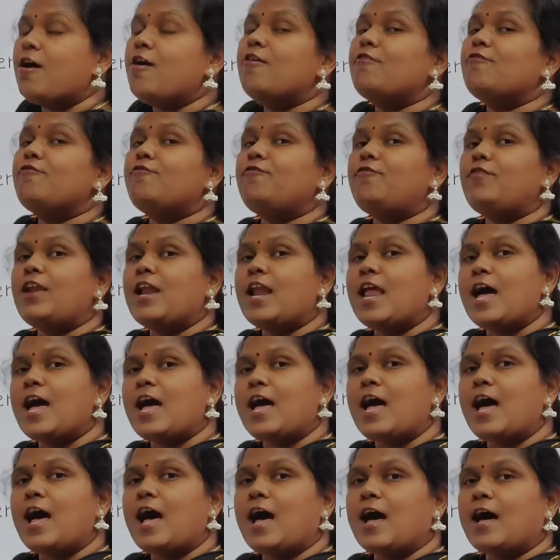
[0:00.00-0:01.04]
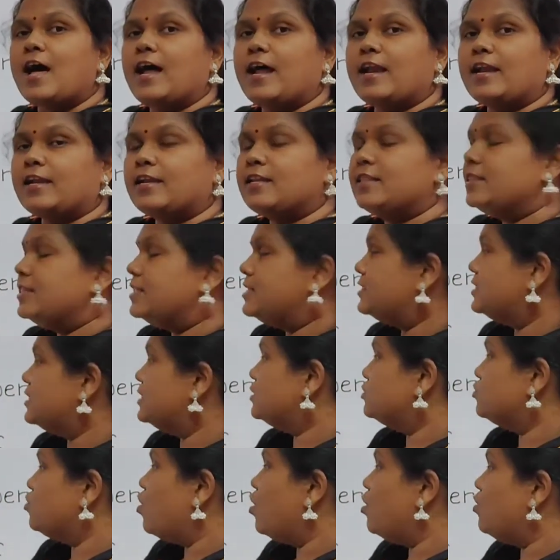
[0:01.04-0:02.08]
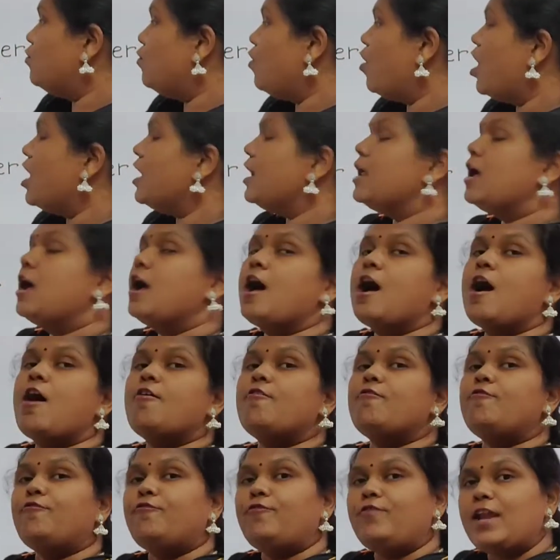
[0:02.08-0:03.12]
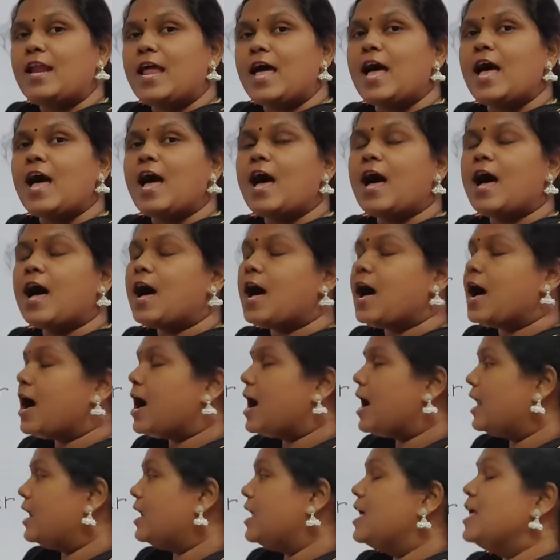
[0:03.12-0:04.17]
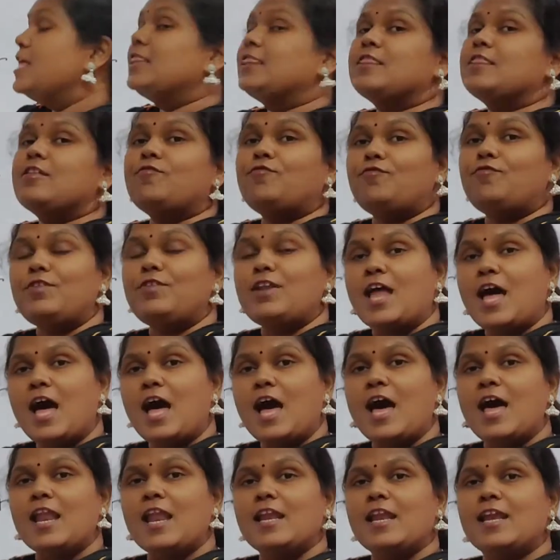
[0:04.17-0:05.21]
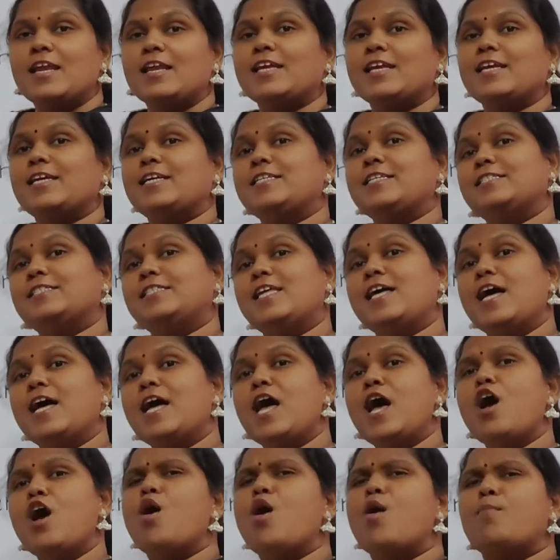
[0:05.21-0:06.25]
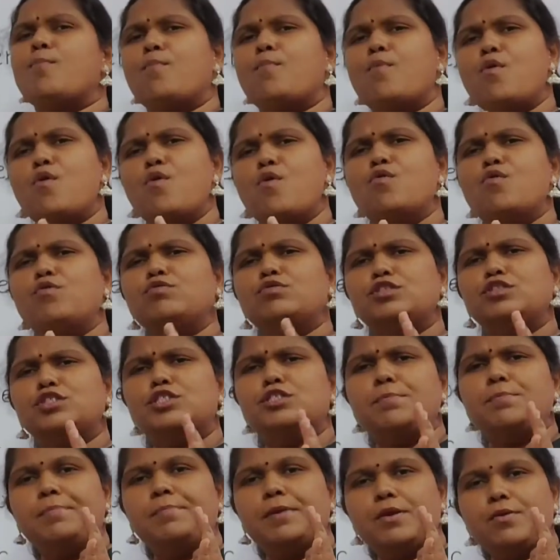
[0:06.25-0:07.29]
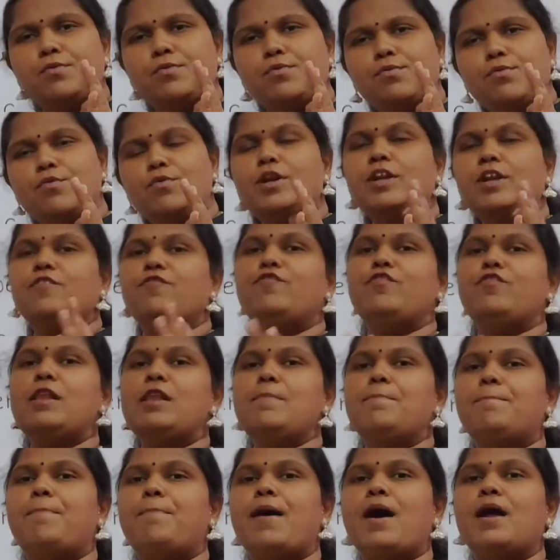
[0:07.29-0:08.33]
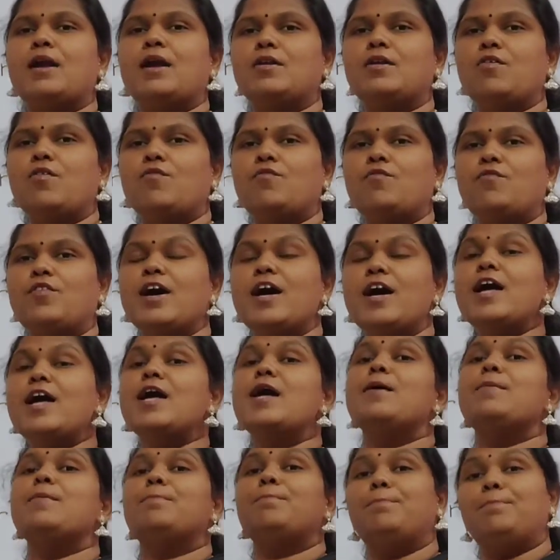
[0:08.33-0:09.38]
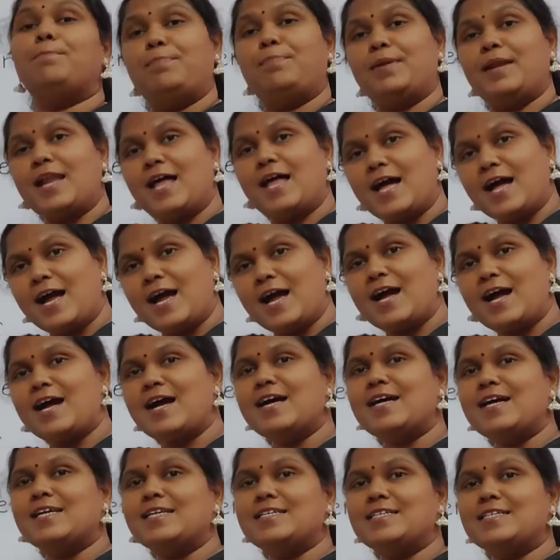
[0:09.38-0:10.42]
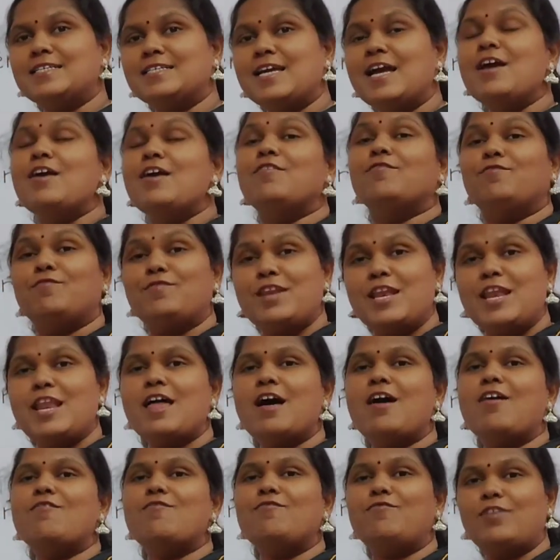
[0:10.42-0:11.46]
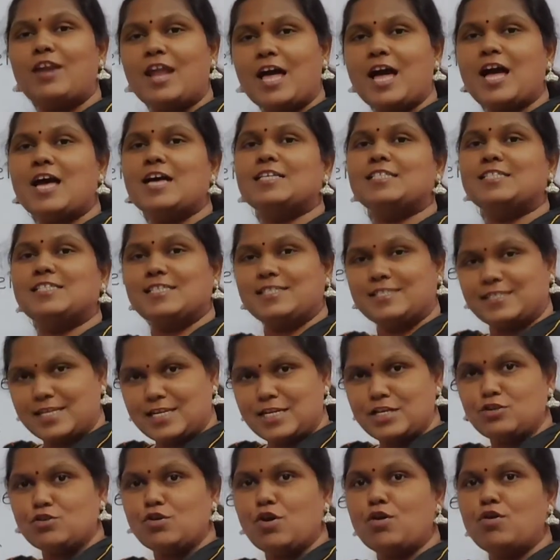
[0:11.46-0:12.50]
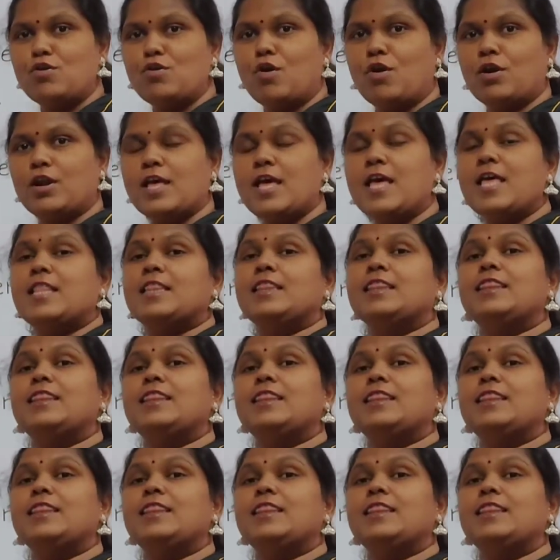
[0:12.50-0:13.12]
Flower. This is called what? Flower. The flower is the most beautiful part of a plant. We love flowers, isn't it or not?